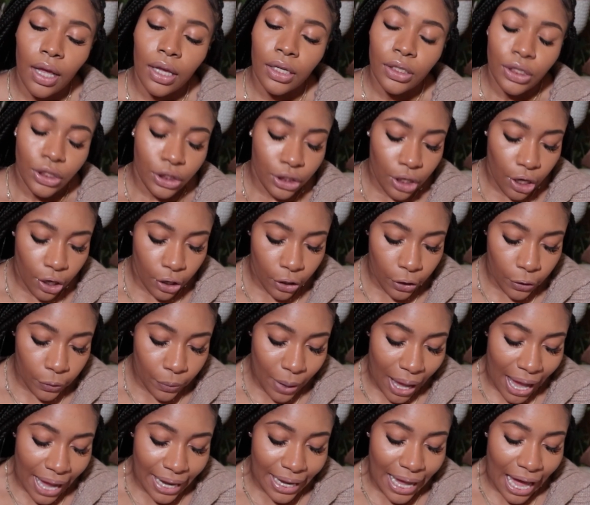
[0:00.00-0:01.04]

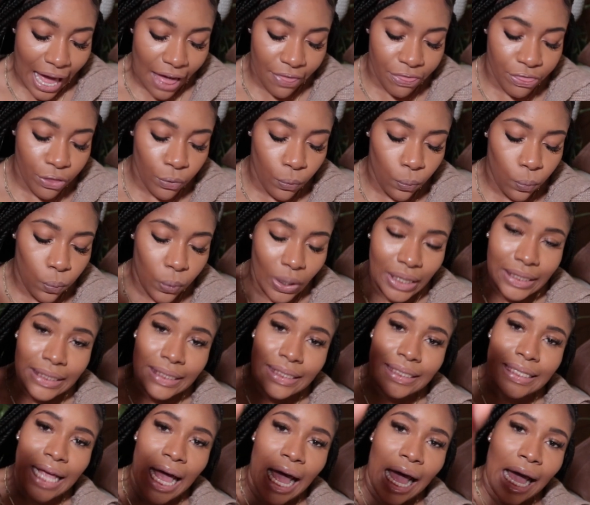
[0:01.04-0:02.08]
so I got the one
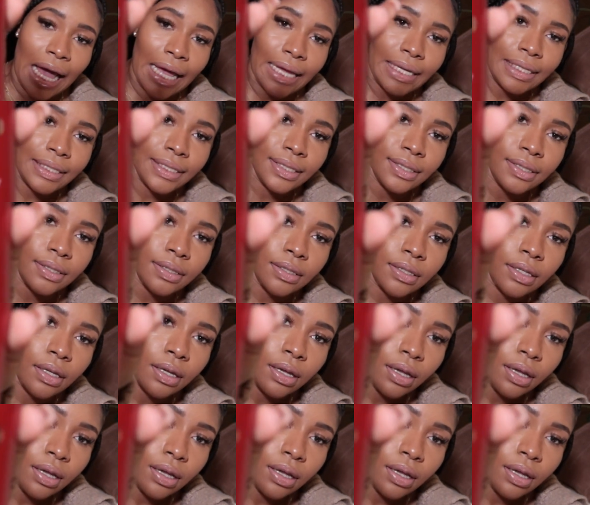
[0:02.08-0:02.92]
size